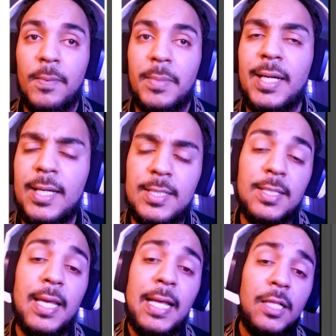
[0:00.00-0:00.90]
But that is to
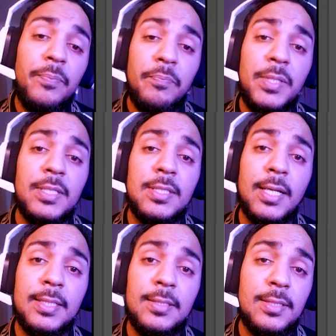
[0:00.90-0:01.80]
help me
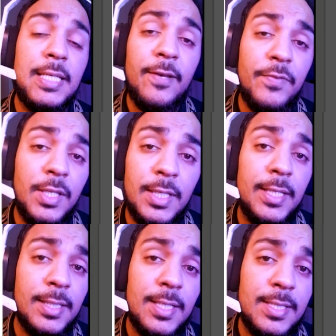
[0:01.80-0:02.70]
and definitely
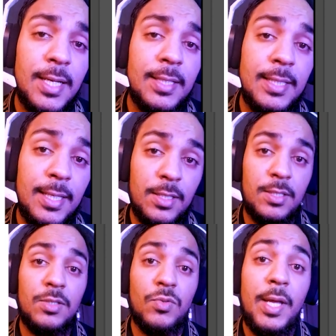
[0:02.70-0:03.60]
understand, that is
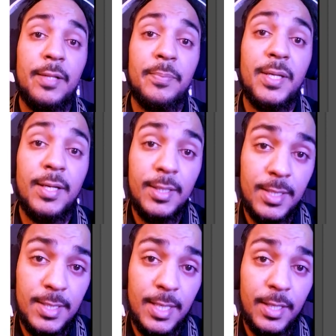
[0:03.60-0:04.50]
to help me
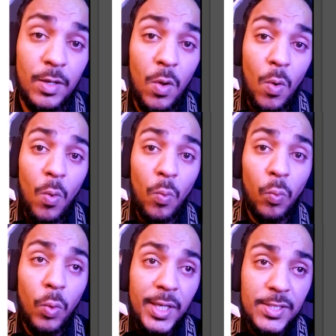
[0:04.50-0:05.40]
understand
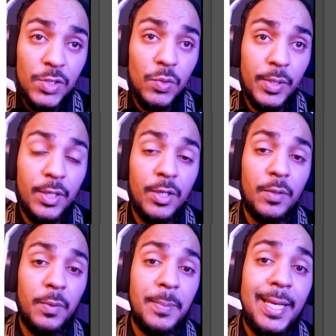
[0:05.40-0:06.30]
what is going on
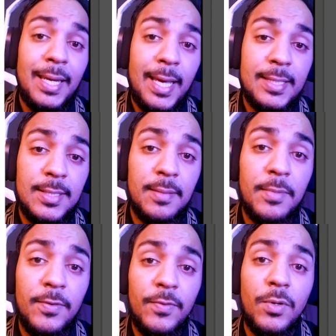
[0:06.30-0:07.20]
with my lighting
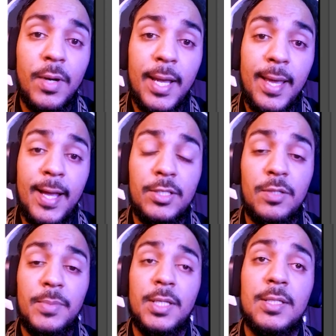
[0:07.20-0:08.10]
before I actually
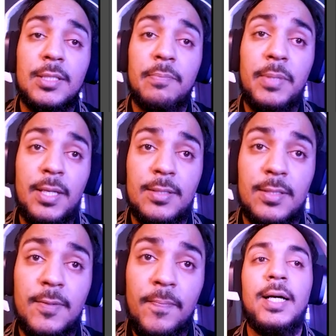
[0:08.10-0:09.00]
begin to paint.
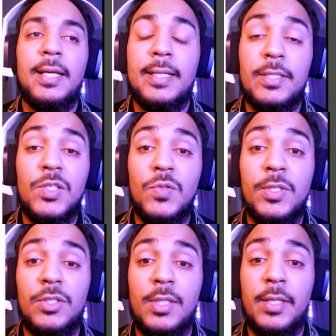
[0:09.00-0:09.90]
I like to
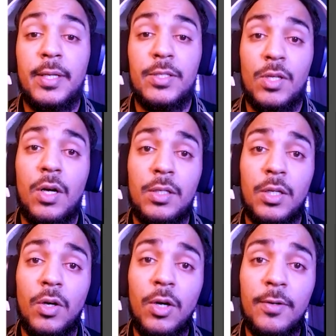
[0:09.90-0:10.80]
switch the layers on and
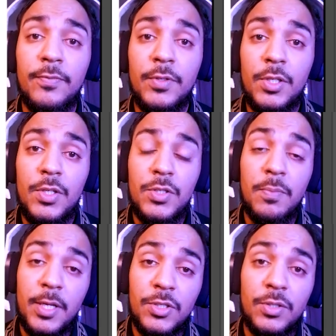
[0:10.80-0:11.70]
off to
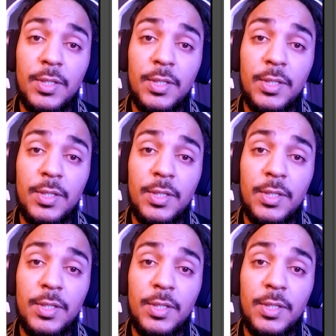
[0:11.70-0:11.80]
make sure